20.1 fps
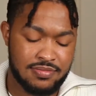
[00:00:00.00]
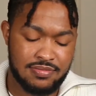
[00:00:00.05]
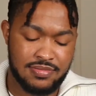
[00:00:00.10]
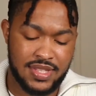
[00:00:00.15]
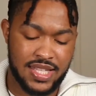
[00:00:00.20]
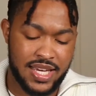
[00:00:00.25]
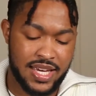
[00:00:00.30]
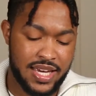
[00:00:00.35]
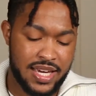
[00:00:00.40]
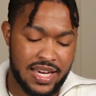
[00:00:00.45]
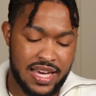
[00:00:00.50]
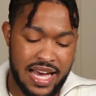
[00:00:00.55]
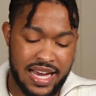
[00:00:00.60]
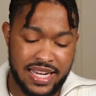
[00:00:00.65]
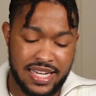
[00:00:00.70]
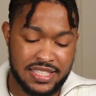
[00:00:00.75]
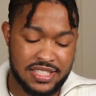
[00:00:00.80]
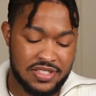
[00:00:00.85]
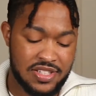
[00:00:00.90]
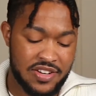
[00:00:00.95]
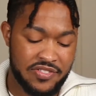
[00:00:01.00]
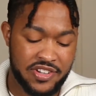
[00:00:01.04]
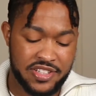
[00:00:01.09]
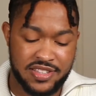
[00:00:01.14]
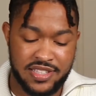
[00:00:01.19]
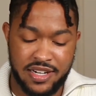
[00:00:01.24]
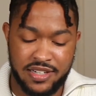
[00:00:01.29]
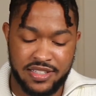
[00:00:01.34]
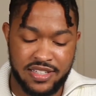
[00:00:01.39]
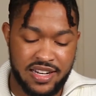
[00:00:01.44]
thing. I guess you have a
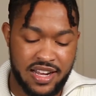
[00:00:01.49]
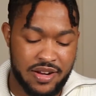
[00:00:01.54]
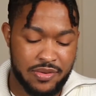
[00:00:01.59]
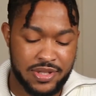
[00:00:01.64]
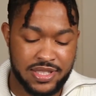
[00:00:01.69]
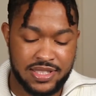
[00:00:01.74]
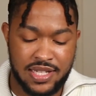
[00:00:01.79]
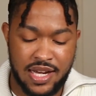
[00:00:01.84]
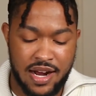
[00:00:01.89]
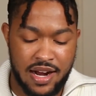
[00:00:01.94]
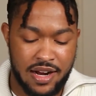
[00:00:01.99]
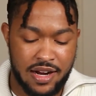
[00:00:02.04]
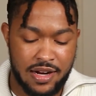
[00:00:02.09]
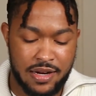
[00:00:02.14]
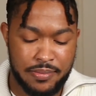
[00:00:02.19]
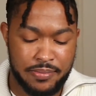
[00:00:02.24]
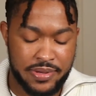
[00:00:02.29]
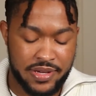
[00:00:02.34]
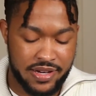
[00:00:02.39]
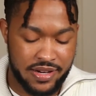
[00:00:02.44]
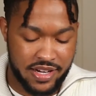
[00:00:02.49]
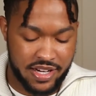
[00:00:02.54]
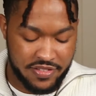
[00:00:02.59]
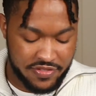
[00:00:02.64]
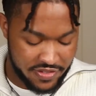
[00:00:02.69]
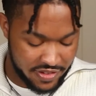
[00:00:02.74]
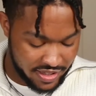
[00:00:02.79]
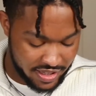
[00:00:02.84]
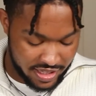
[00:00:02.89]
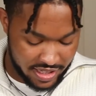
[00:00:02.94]
30-day return period
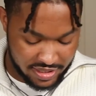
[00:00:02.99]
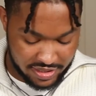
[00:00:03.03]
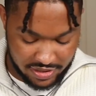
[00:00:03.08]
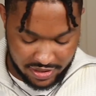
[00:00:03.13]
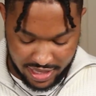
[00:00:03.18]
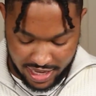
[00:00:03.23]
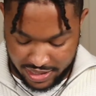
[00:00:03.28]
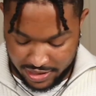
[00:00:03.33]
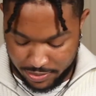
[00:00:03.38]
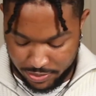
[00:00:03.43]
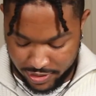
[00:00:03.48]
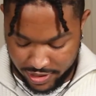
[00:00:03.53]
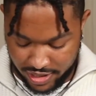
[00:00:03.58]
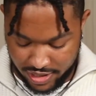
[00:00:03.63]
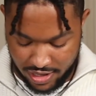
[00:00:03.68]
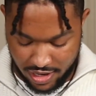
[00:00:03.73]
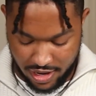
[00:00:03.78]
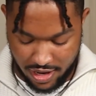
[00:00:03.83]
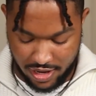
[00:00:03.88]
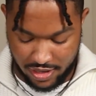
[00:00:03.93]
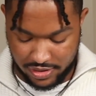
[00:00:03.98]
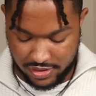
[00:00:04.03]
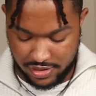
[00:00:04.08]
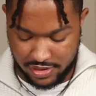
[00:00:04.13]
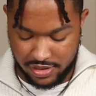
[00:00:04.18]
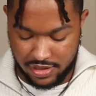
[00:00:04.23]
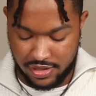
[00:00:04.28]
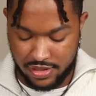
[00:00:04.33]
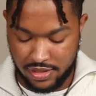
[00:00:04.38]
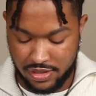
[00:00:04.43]
for this, so that's pretty
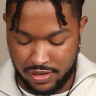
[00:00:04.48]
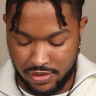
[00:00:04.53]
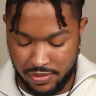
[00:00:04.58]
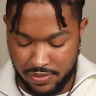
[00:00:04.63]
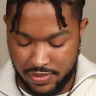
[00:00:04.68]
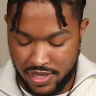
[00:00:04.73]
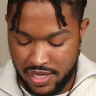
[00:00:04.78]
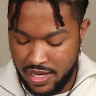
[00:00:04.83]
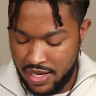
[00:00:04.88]
awesome.